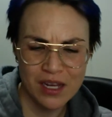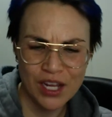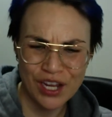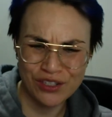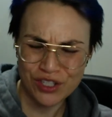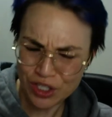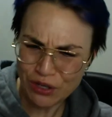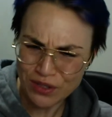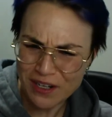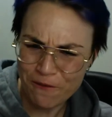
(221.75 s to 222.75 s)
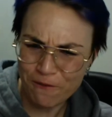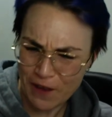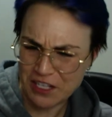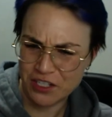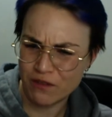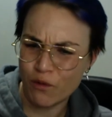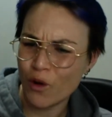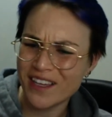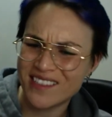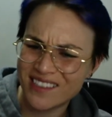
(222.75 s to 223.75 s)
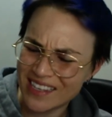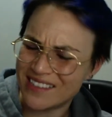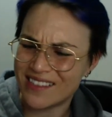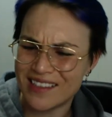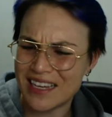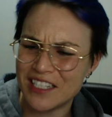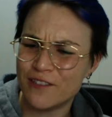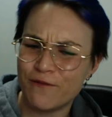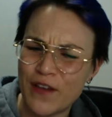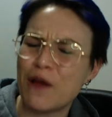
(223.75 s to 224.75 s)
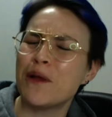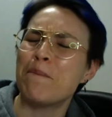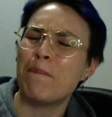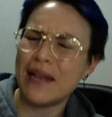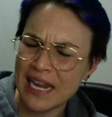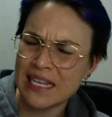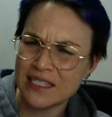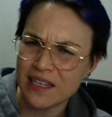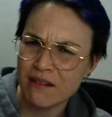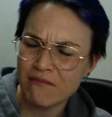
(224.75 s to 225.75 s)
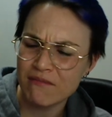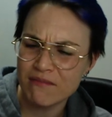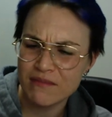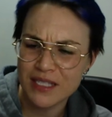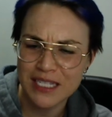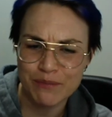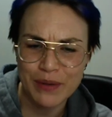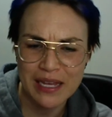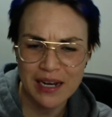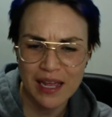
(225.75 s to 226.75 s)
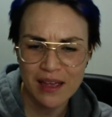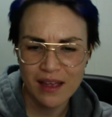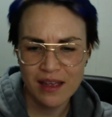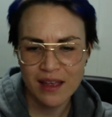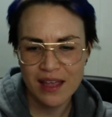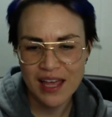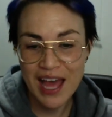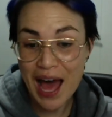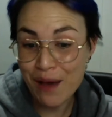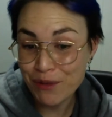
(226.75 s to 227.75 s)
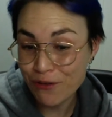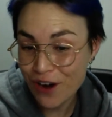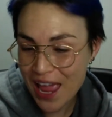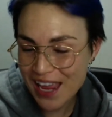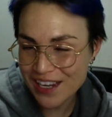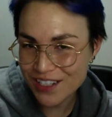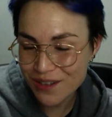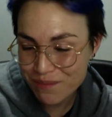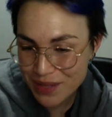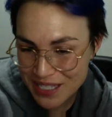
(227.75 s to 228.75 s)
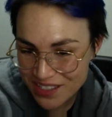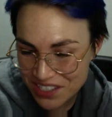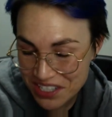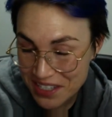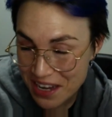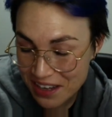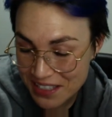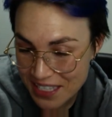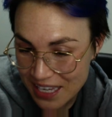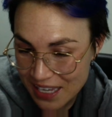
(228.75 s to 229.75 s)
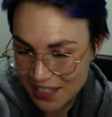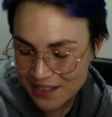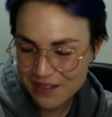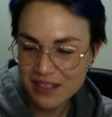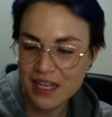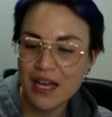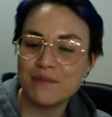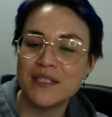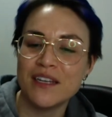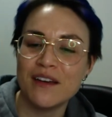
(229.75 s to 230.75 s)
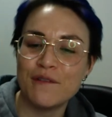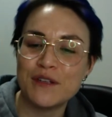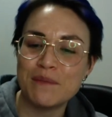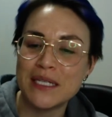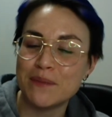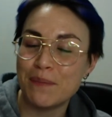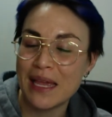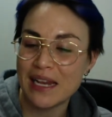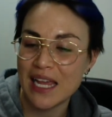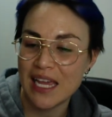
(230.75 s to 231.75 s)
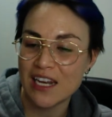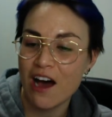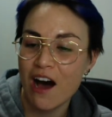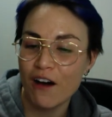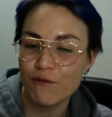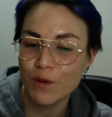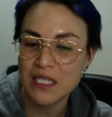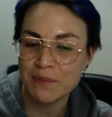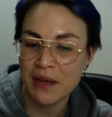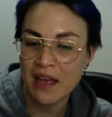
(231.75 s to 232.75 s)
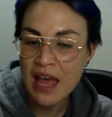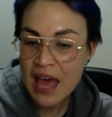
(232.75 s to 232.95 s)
"It shows an affection for her sister that is very pleasing," said Bingley. "I'm afraid, Mr. Darcy," observed Miss Bingley in a half-whisper,